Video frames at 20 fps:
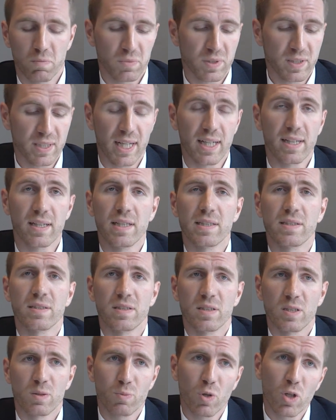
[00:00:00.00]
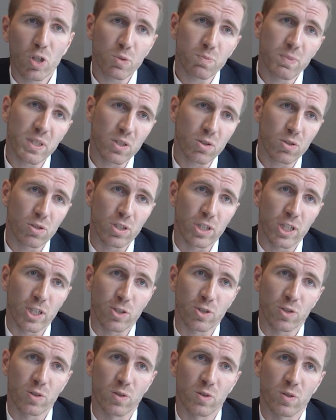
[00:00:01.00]
set as a disbursement
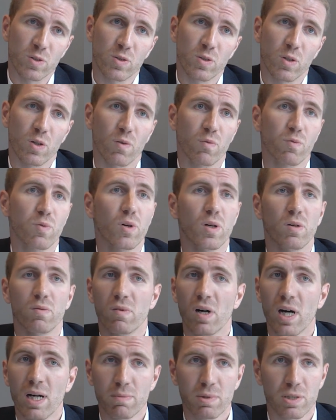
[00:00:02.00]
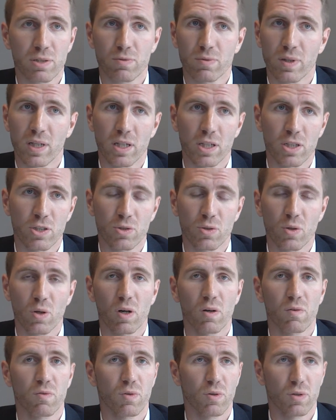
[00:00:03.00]
conditions for a variable tranche
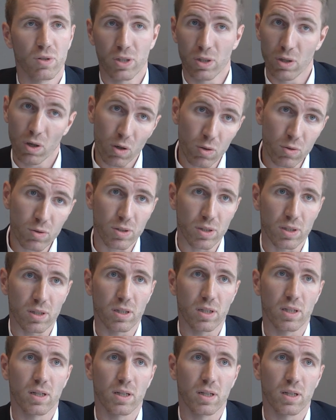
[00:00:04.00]
or for the whole